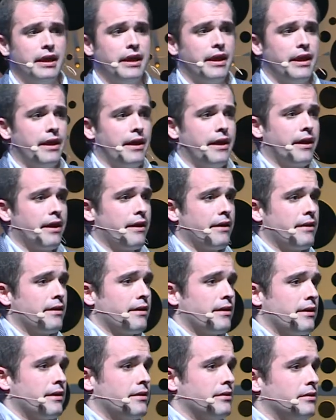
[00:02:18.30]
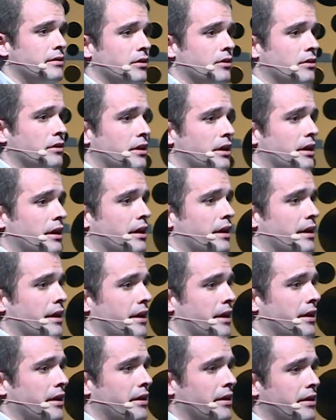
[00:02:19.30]
and
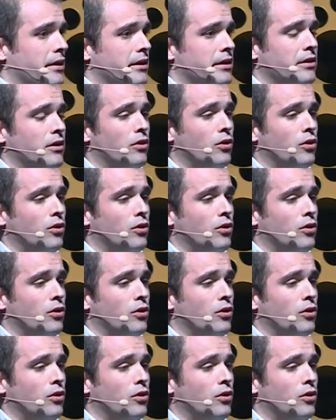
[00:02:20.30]
uh,